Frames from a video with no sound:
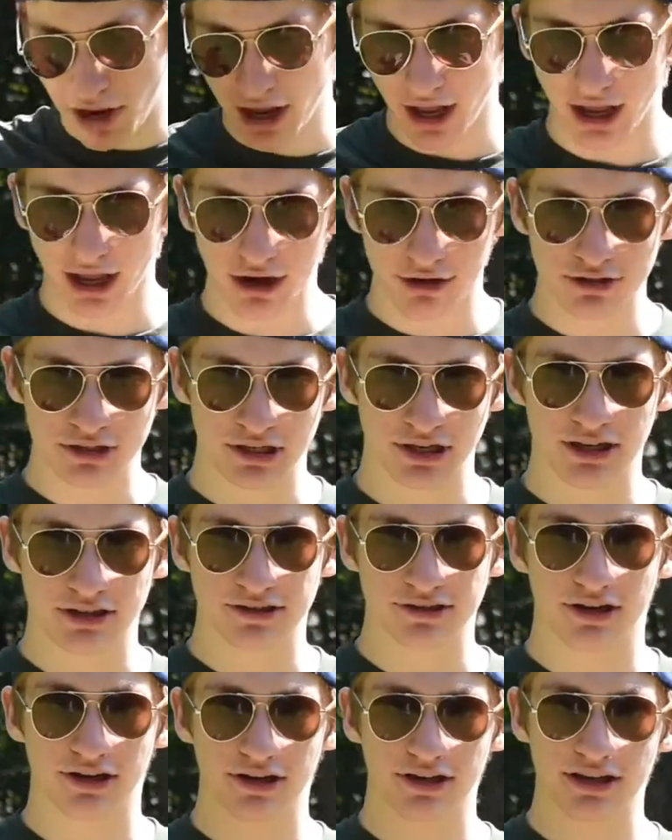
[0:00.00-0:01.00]
higher
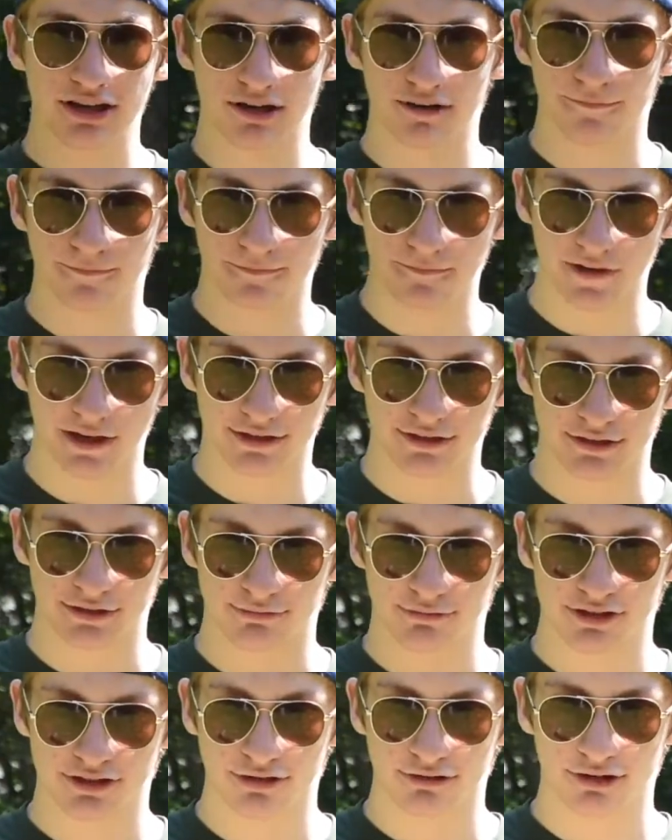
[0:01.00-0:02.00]
chance you're gonna get infected.
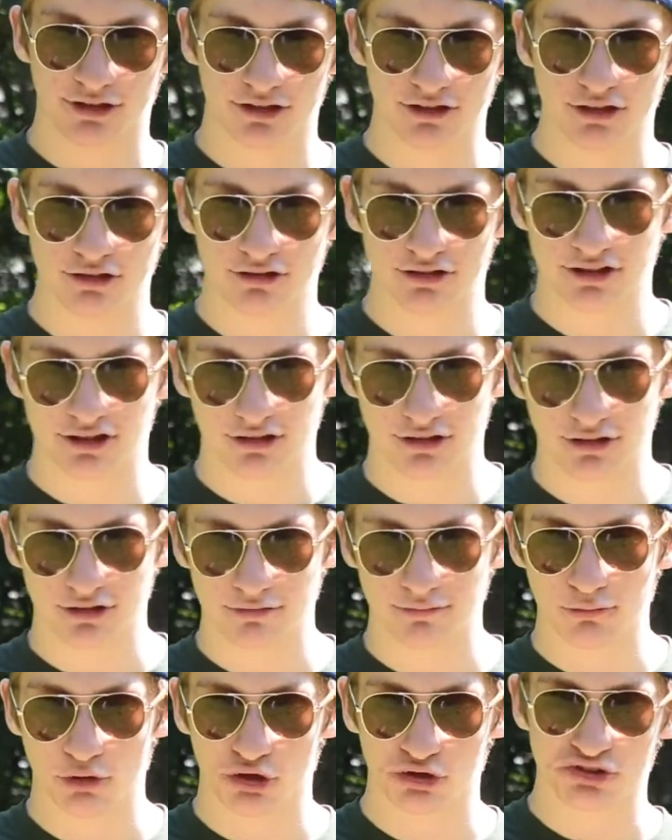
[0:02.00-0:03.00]
What you're gonna do is you're gonna
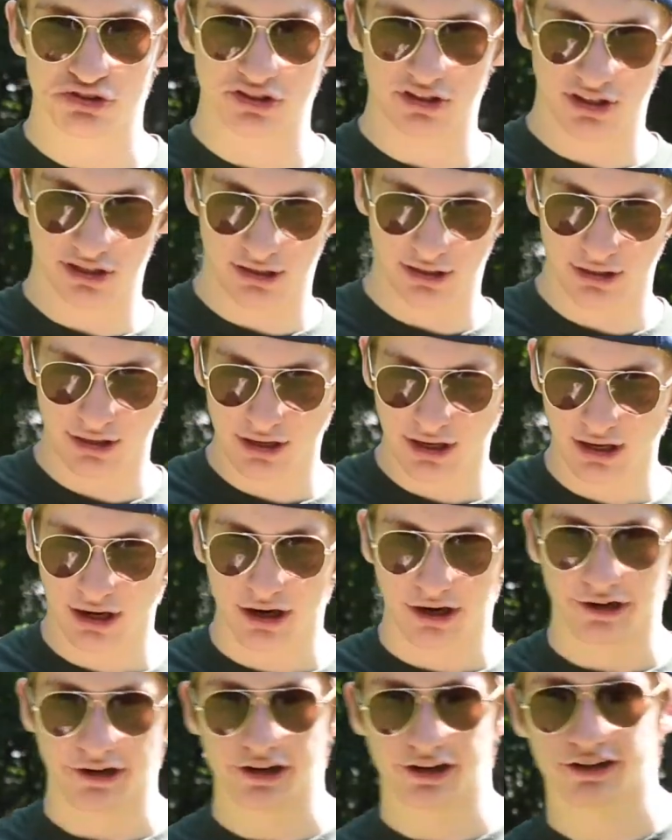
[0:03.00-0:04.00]
do moleskin.
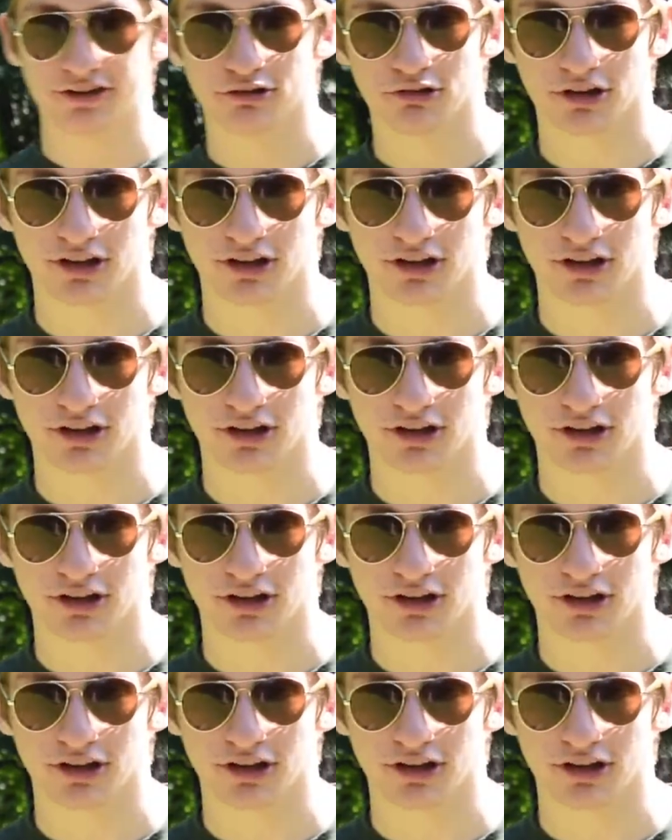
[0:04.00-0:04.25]
You're gonna do a